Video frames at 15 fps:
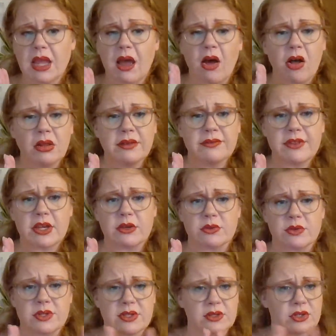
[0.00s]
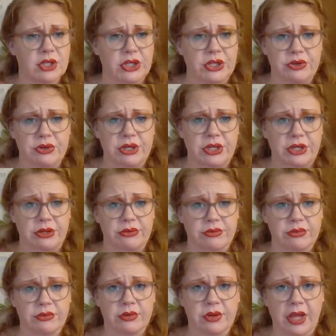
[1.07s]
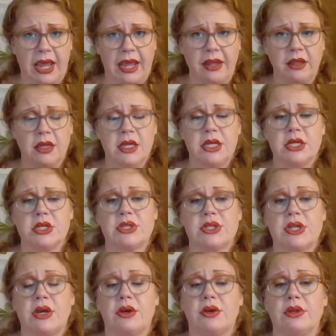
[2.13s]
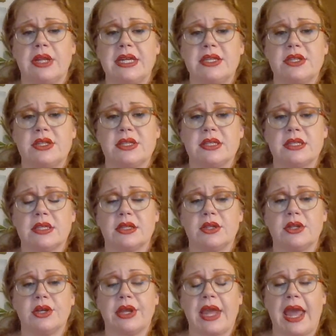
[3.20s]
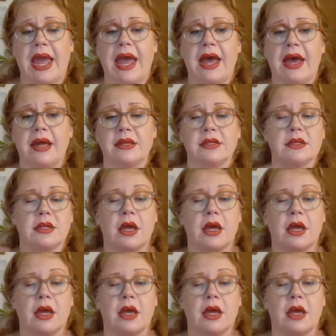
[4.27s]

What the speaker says: all of those you can do. Okay. So let's look at